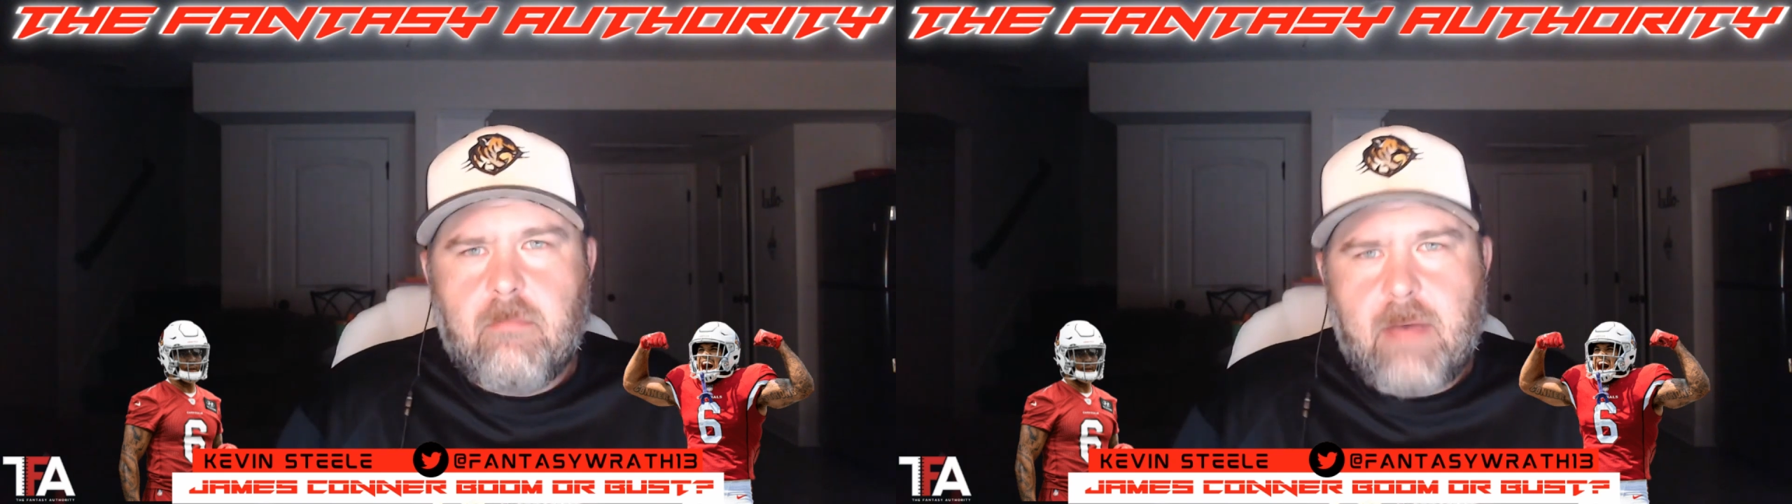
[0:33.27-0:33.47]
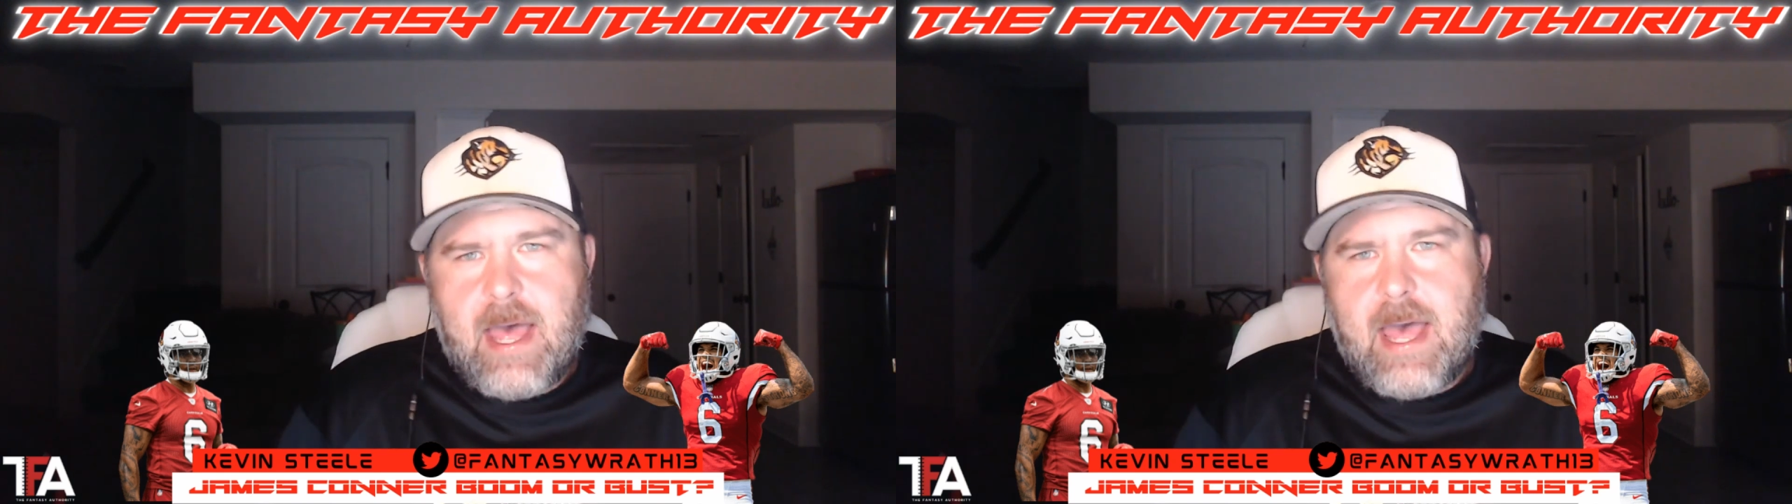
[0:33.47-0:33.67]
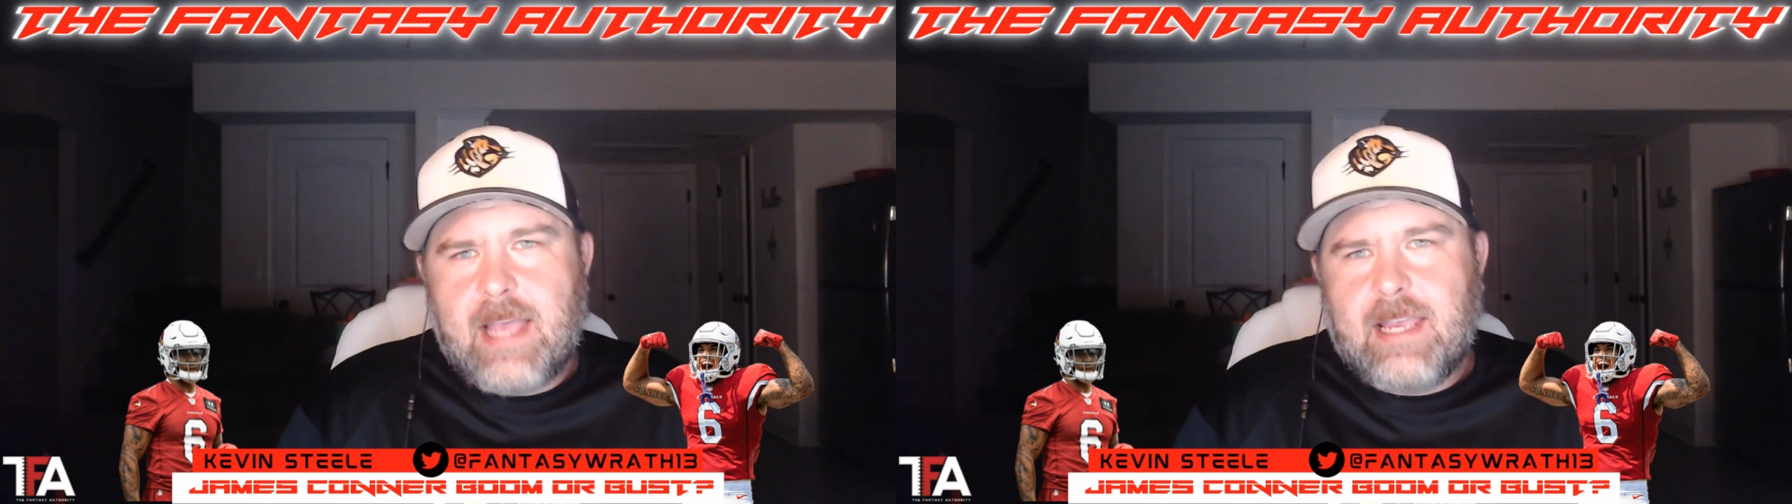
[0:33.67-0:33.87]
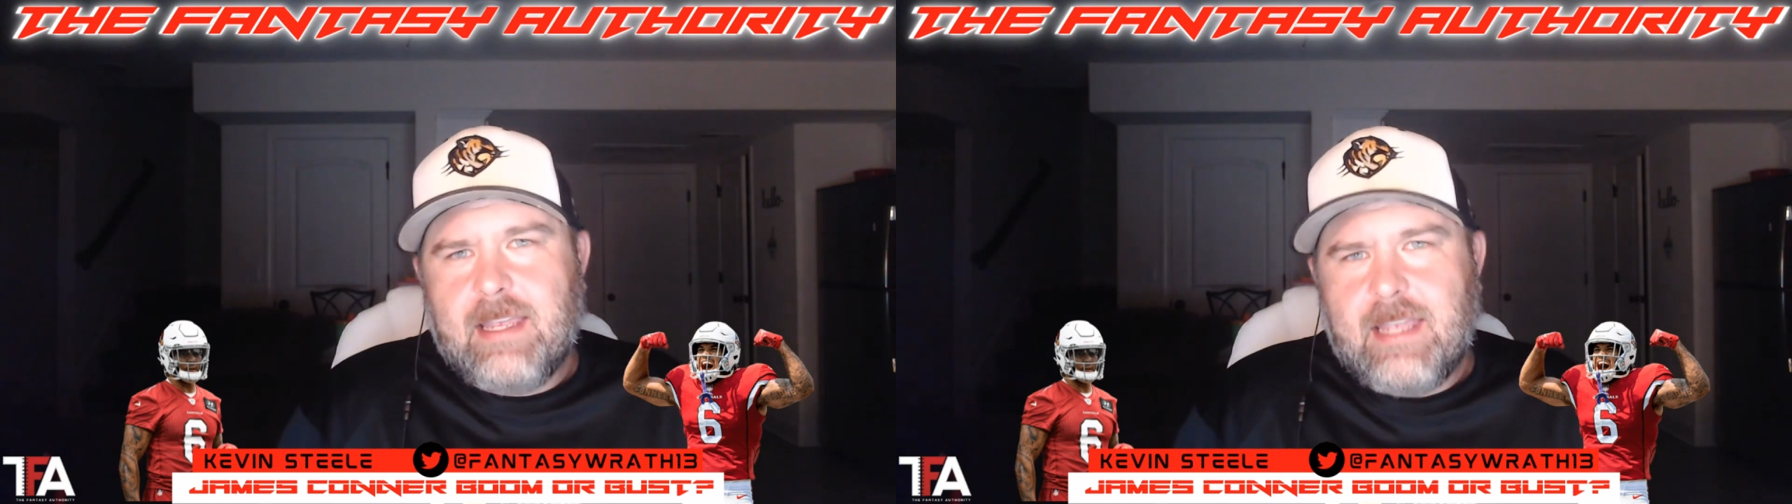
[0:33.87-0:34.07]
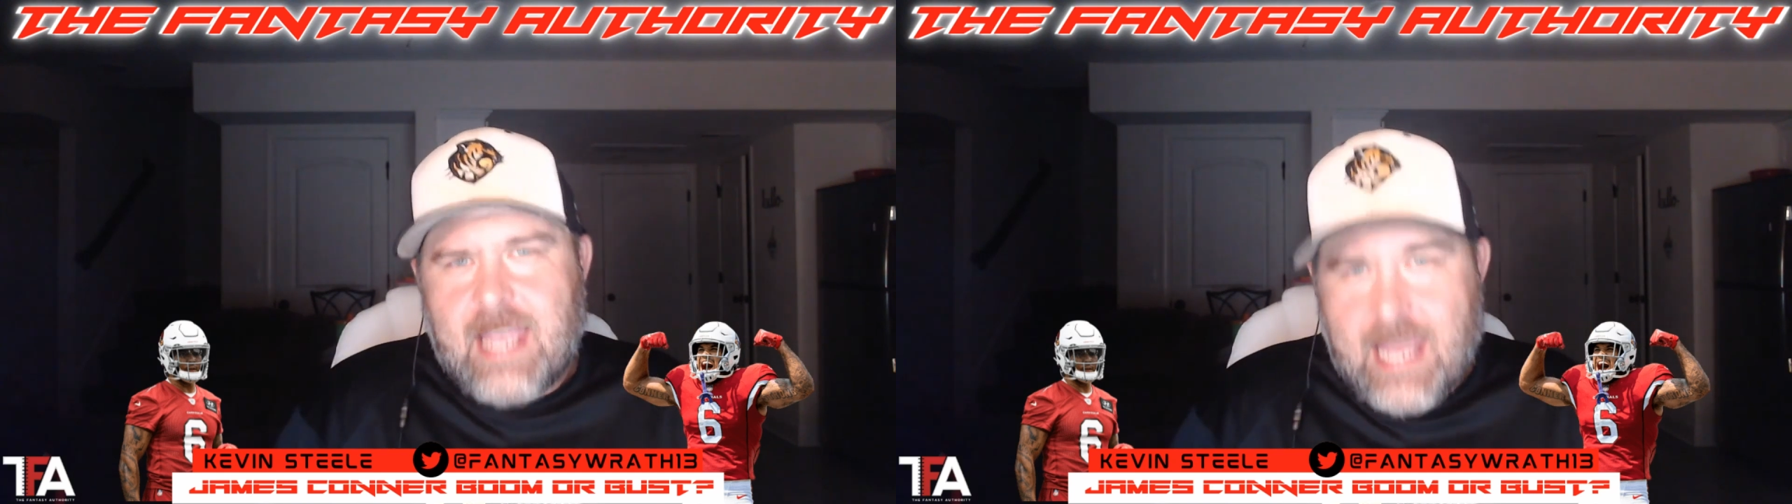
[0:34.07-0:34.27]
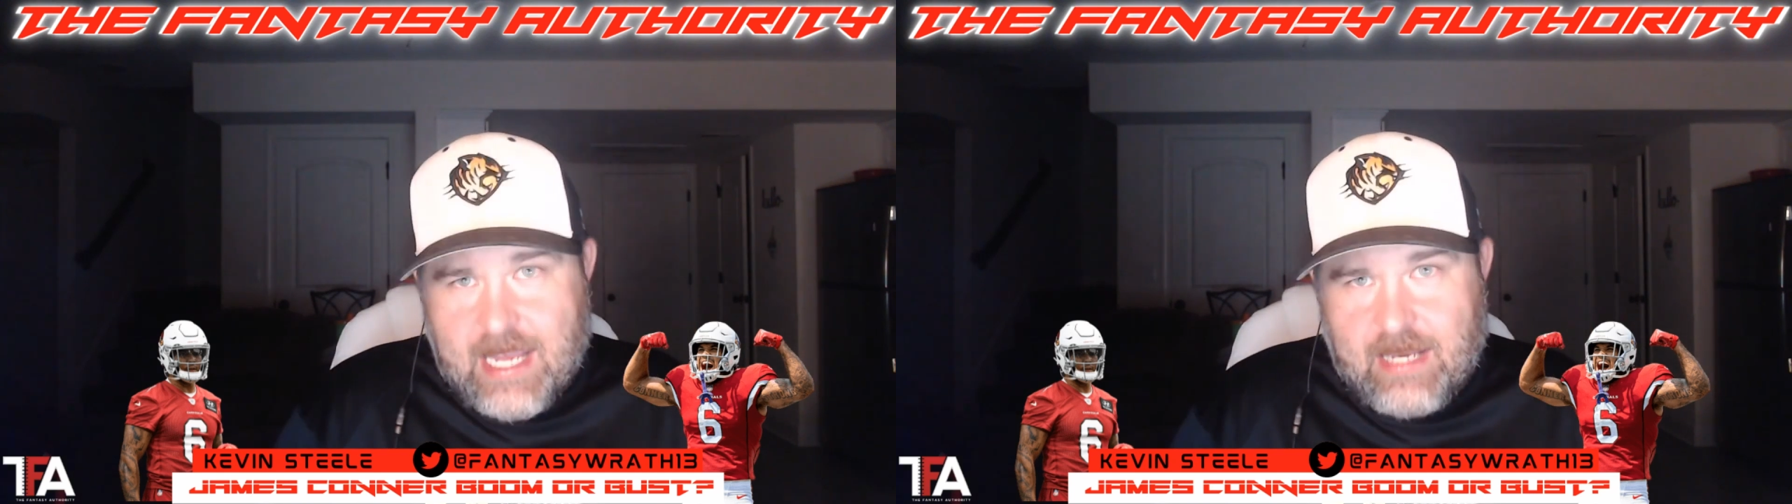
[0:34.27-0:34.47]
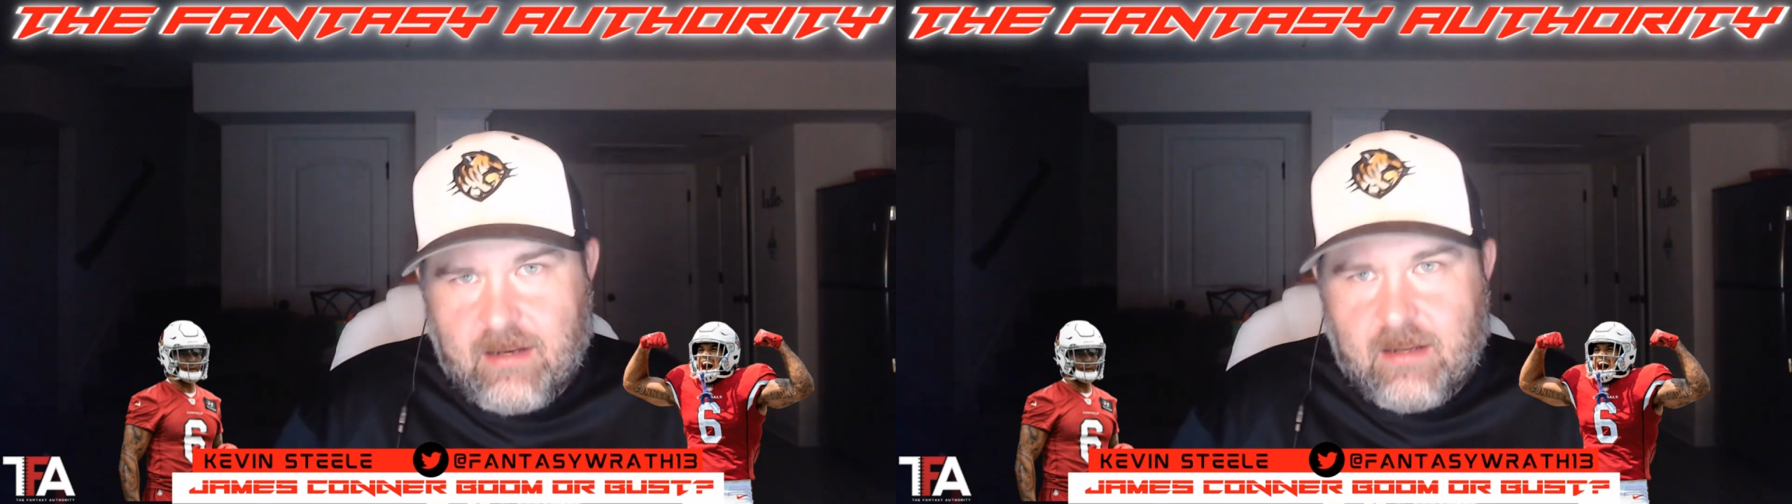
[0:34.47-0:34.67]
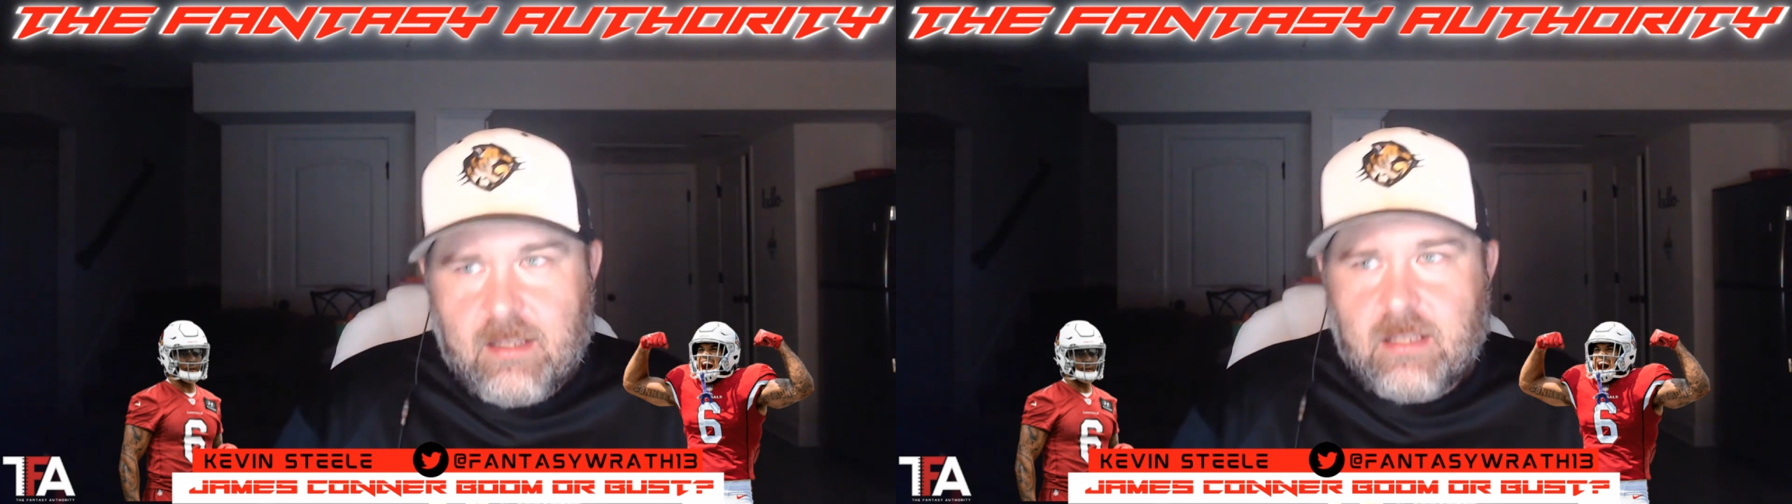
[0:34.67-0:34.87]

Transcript: back in.